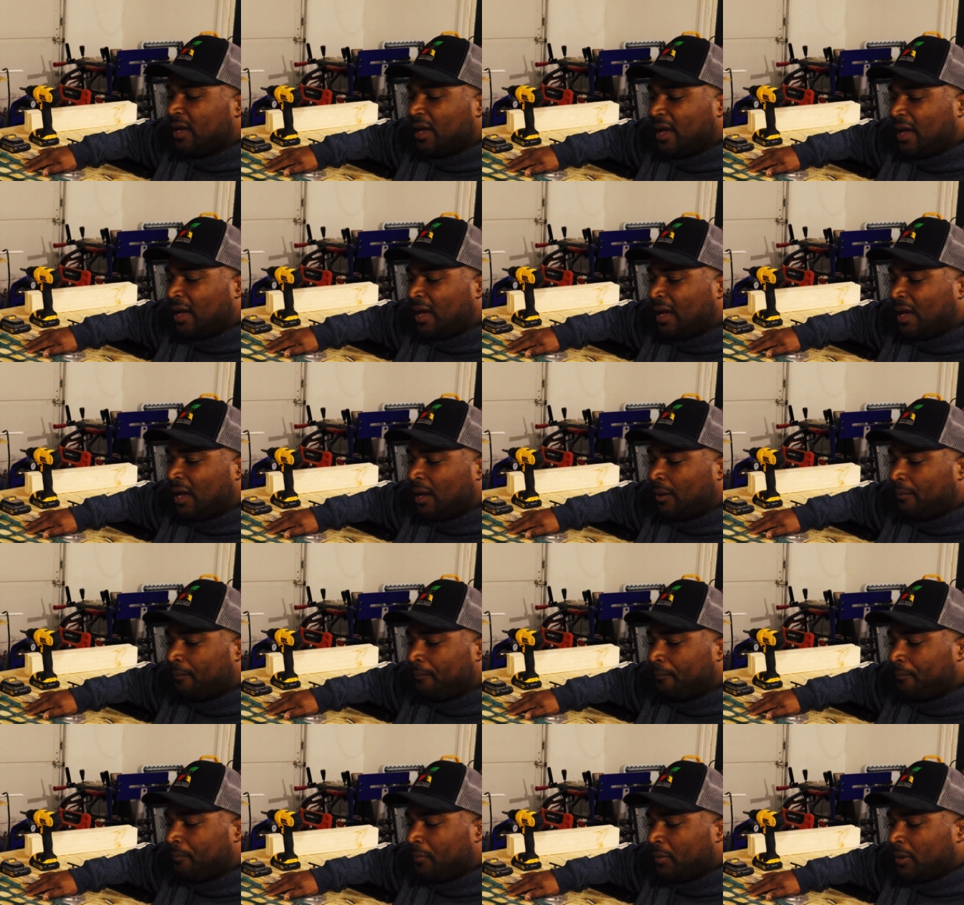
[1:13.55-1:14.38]

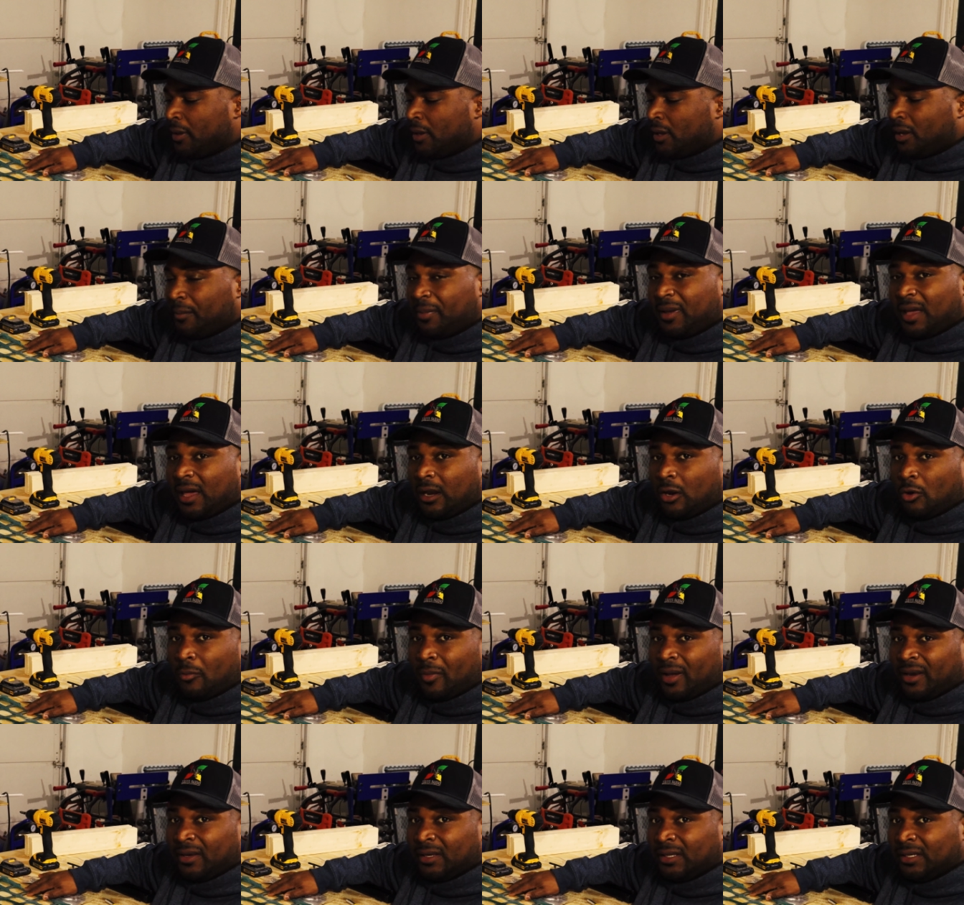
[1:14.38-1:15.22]
Um, kind of
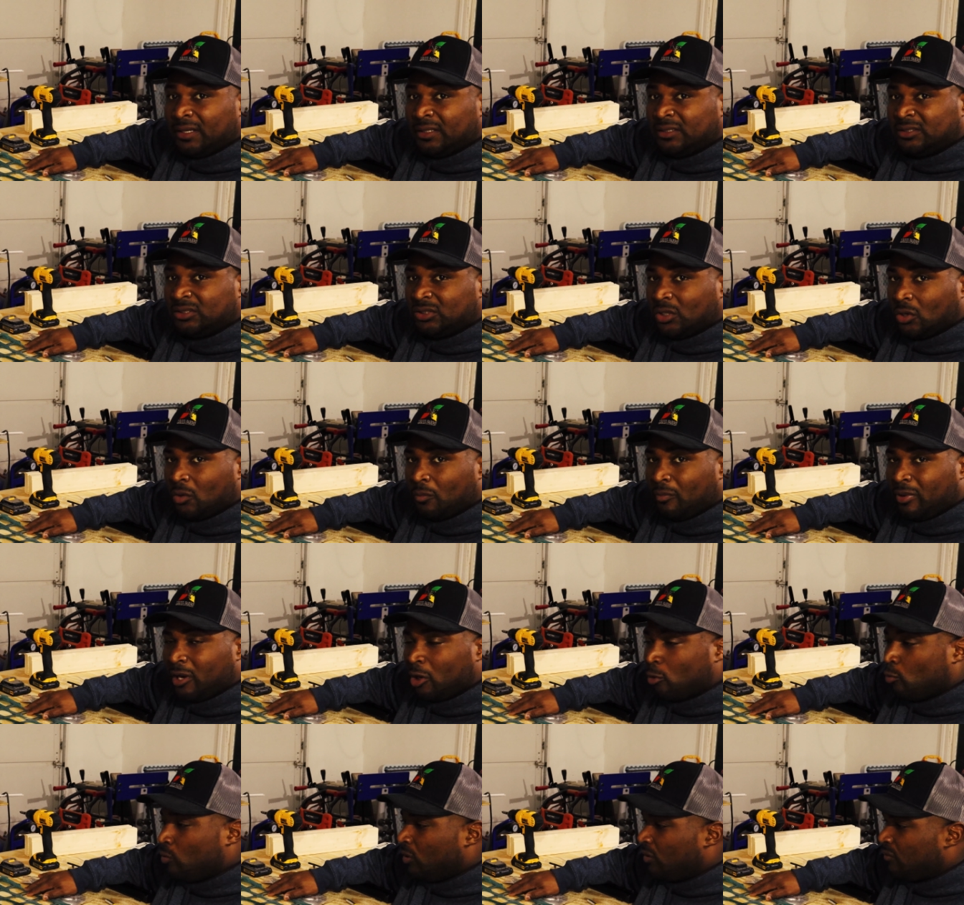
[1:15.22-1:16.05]
on my knees, so
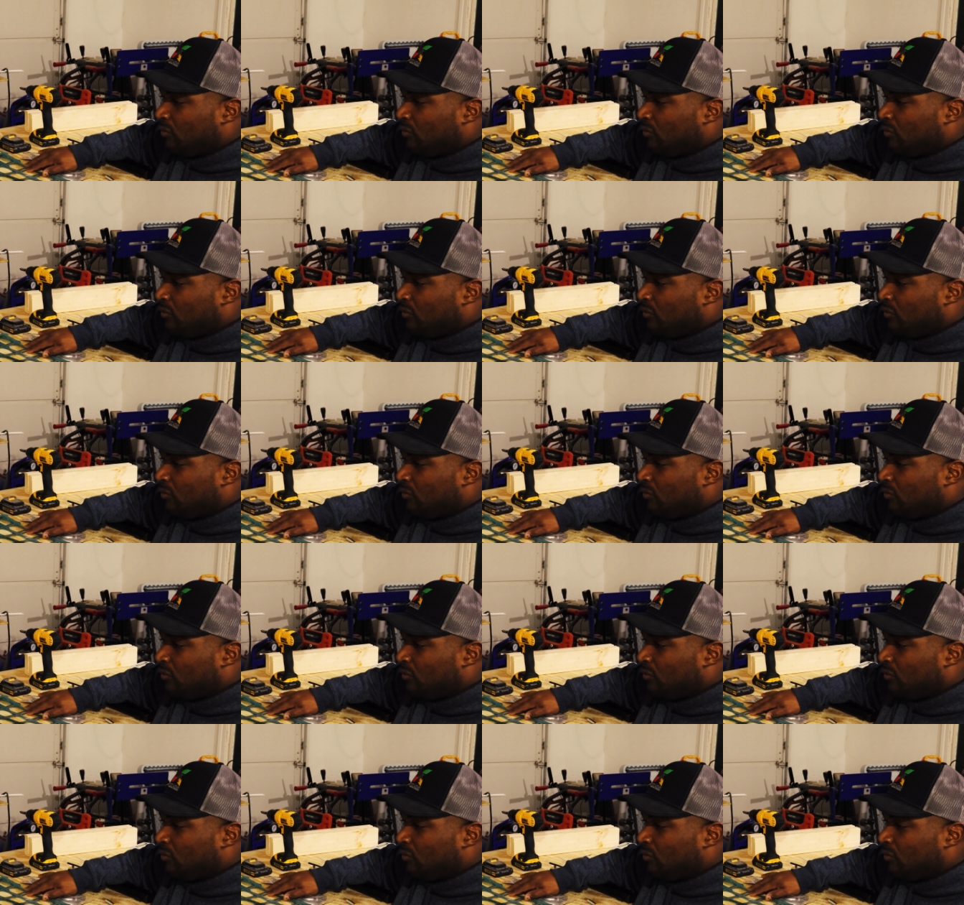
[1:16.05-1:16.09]
bear